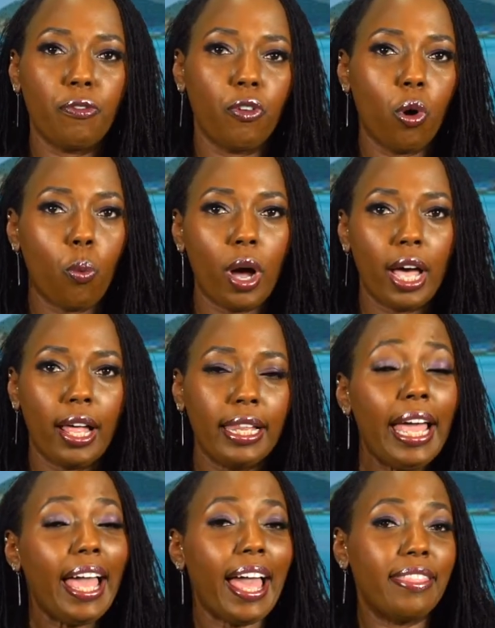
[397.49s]
for a while,
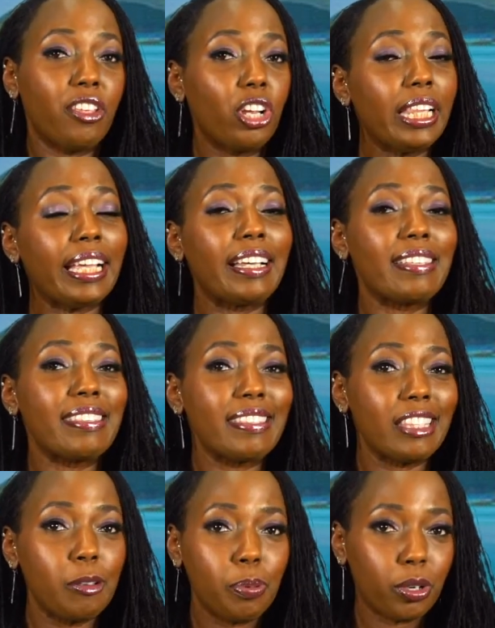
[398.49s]
and they're like a
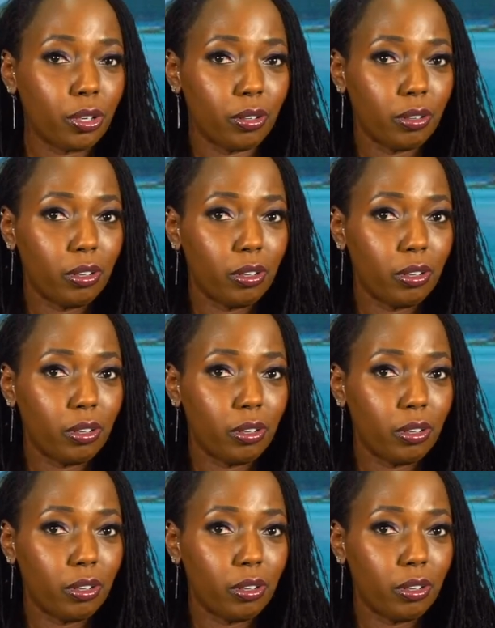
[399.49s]
sleeper.